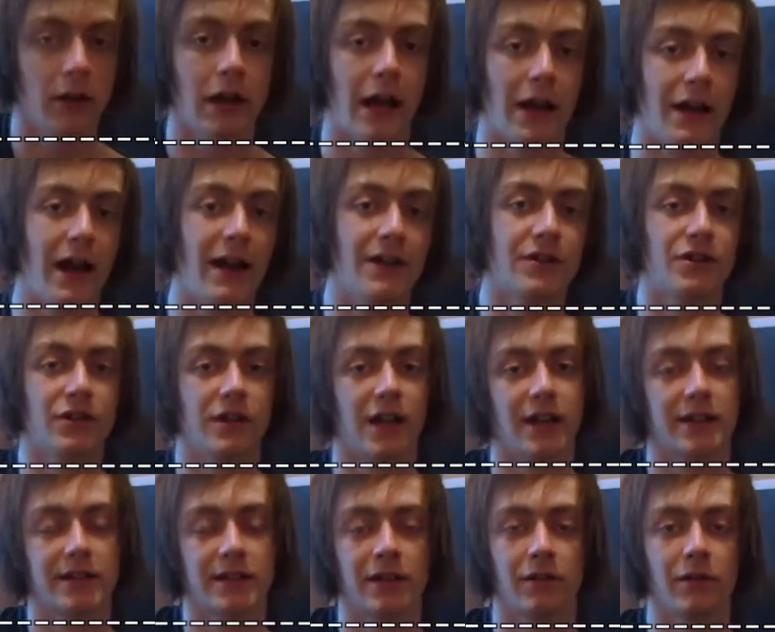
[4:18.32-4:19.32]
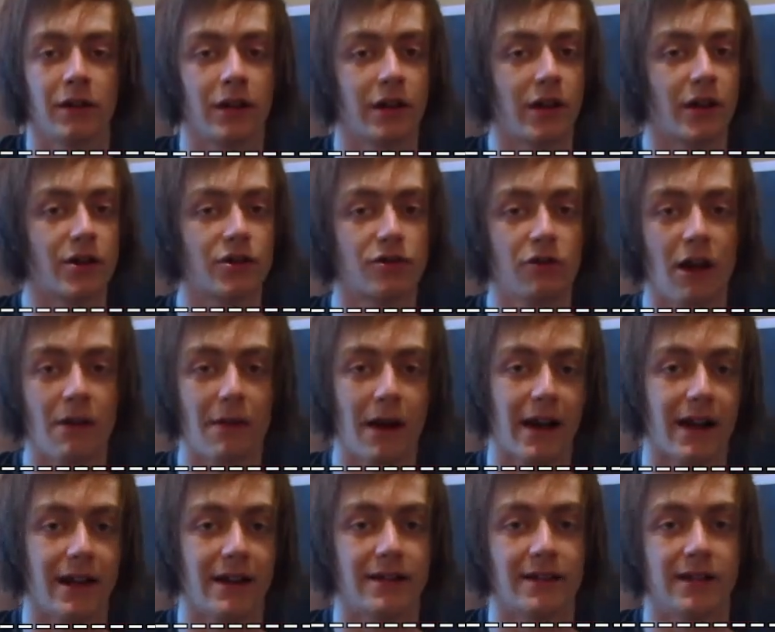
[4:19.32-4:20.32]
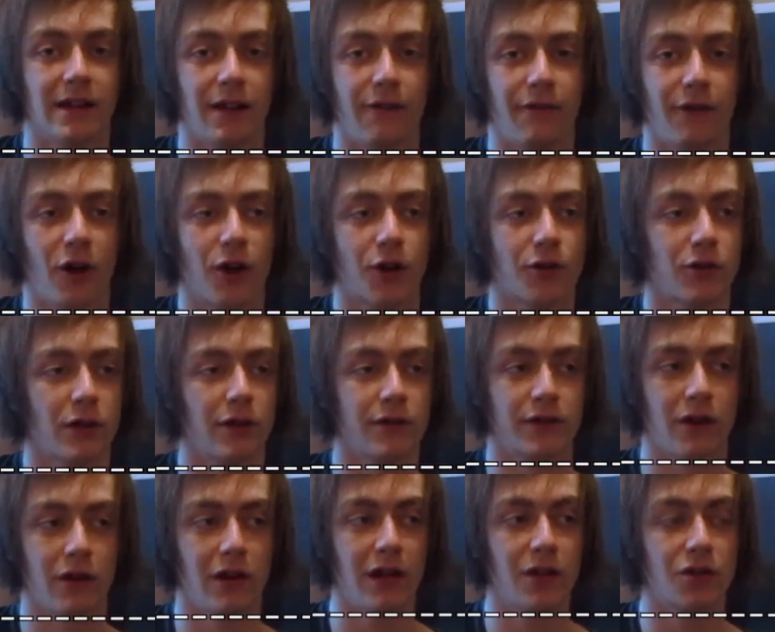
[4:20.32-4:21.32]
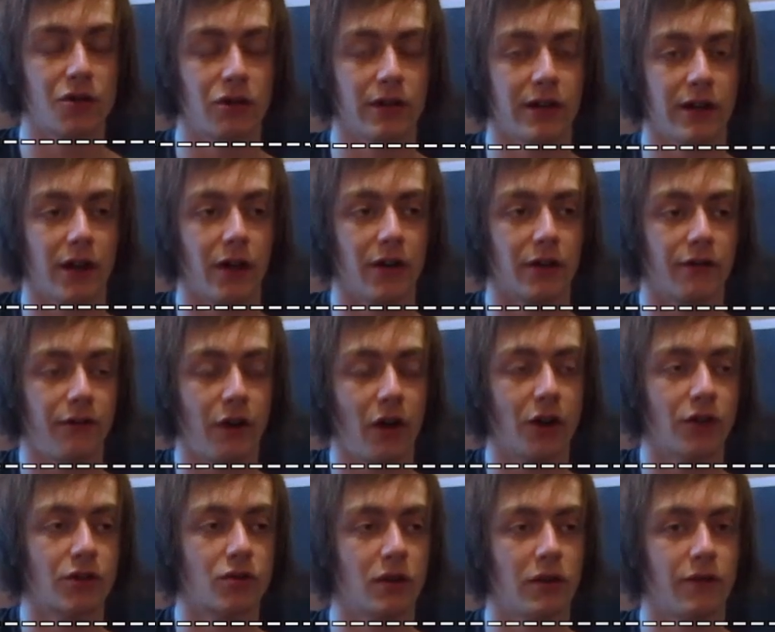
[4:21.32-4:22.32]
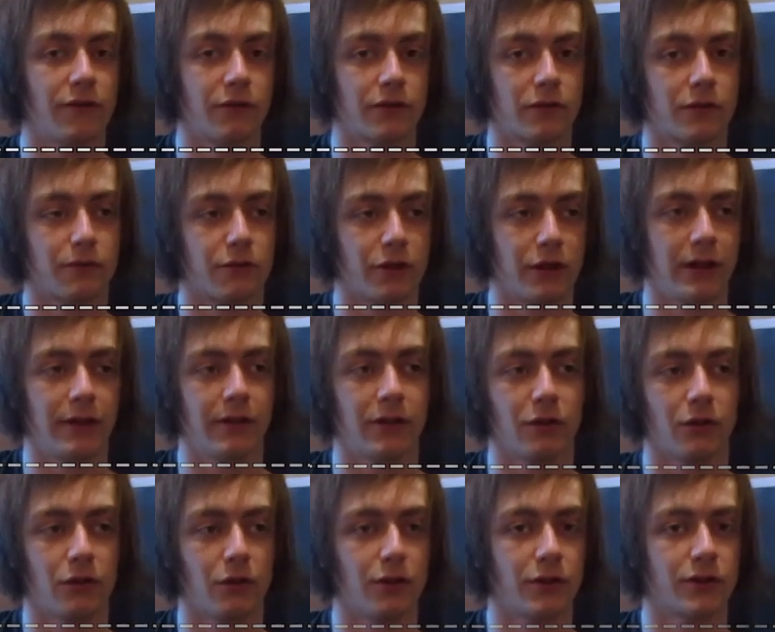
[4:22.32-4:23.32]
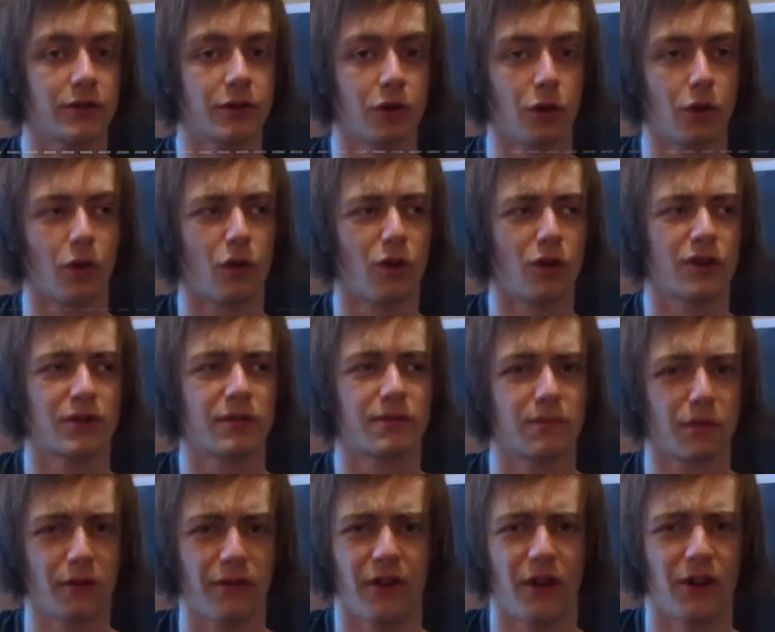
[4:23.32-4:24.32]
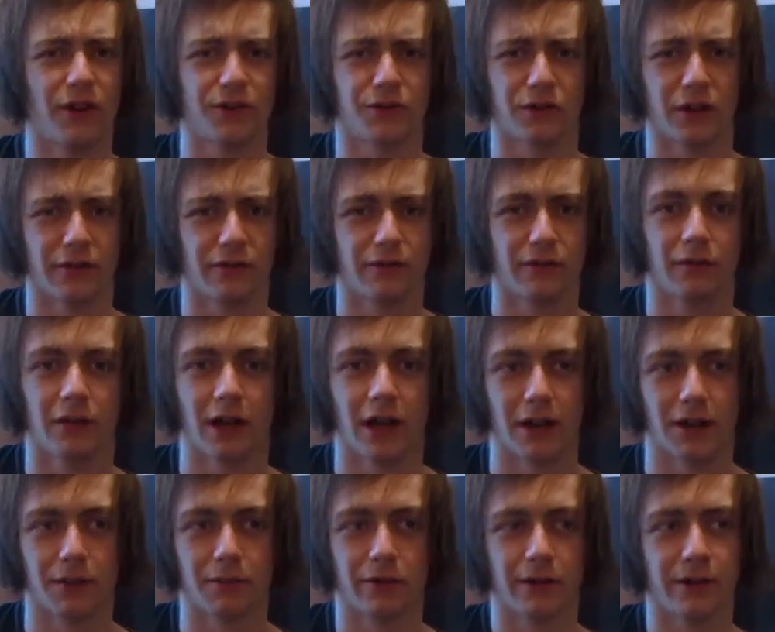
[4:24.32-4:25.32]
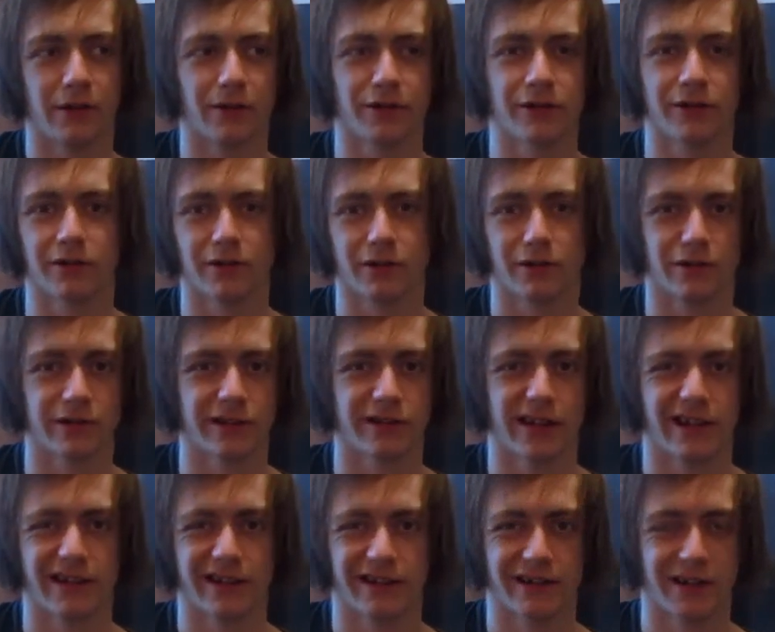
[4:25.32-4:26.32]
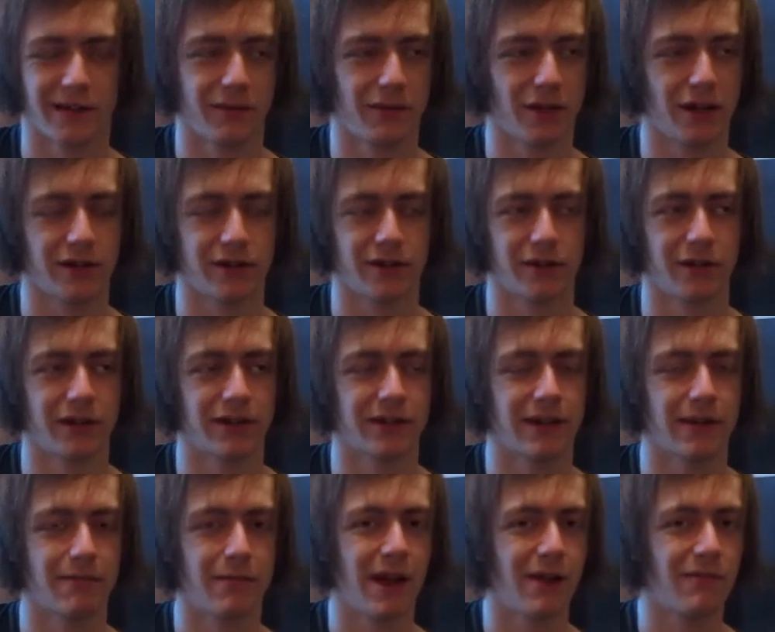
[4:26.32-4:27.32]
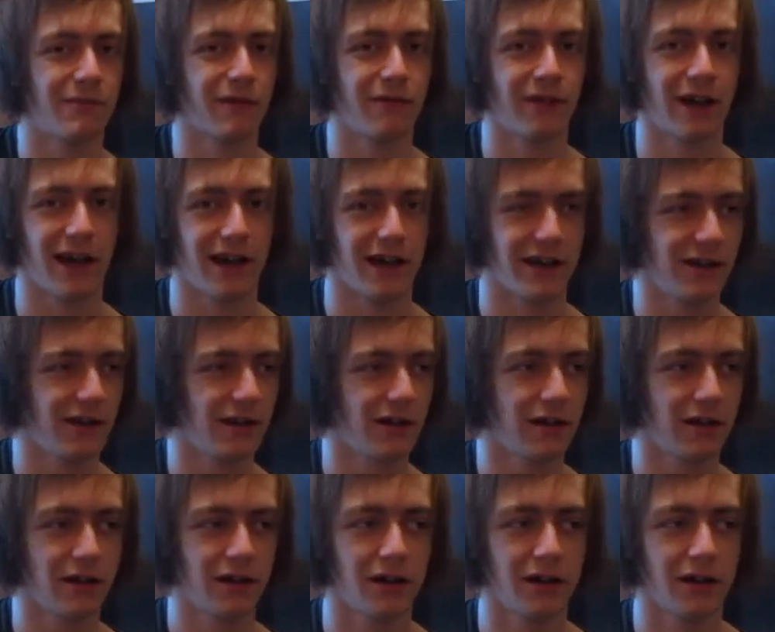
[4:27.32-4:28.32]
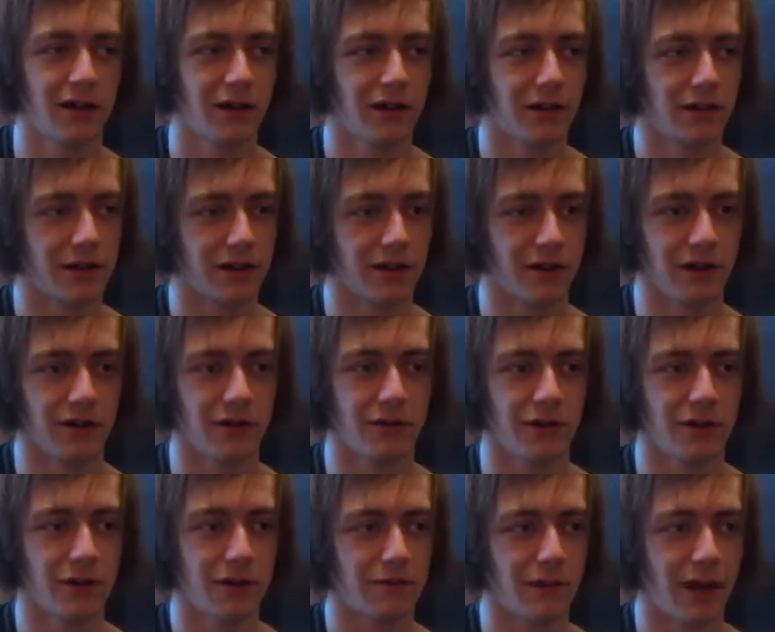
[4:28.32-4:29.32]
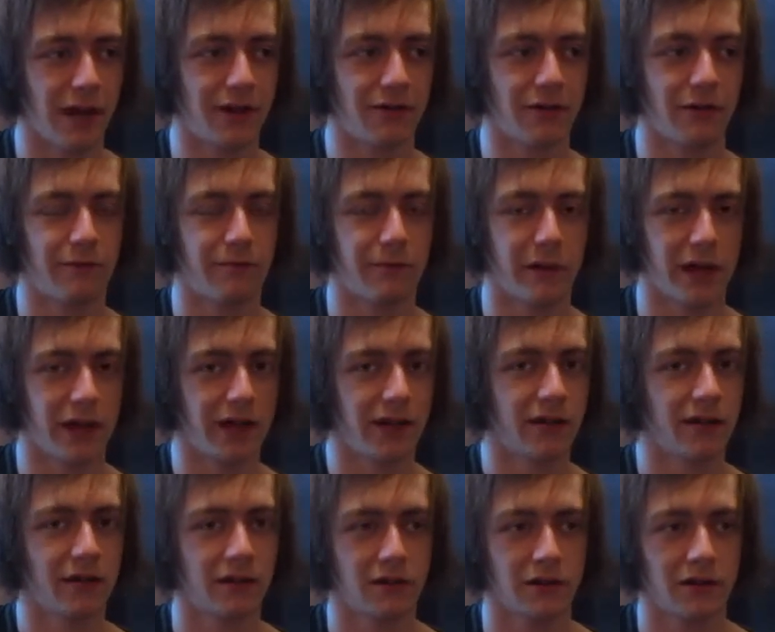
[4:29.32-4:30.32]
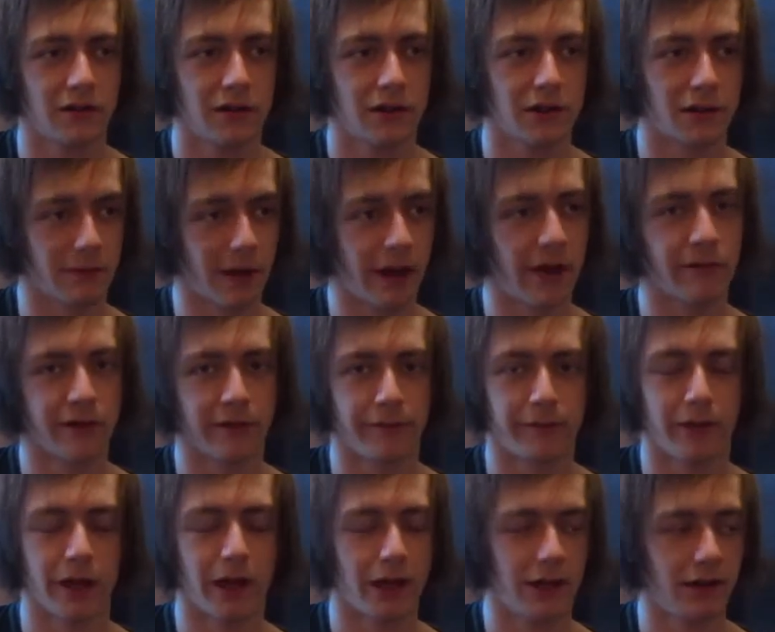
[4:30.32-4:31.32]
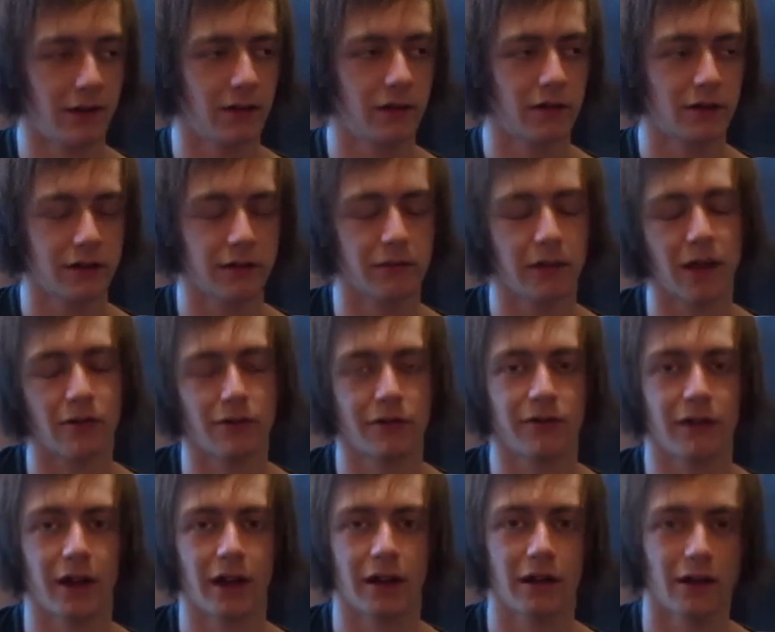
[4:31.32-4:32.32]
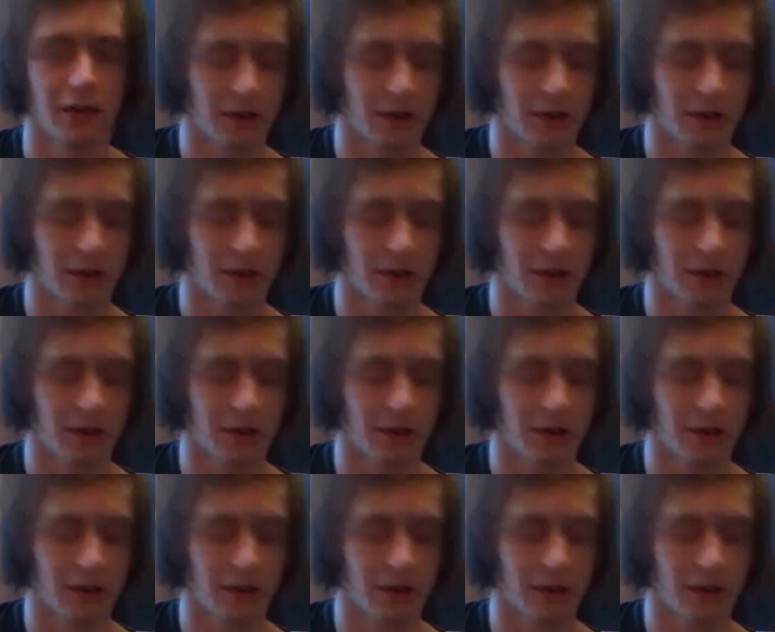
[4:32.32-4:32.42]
And as you guessed it, we're going to go straight back into that fast riff. So it literally goes fast riff, pre-chorus, chorus, fast riff. And the pre-chorus and the chorus is exactly the same thing. So we're going to say main riff A to main riff B to main riff B to main riff A.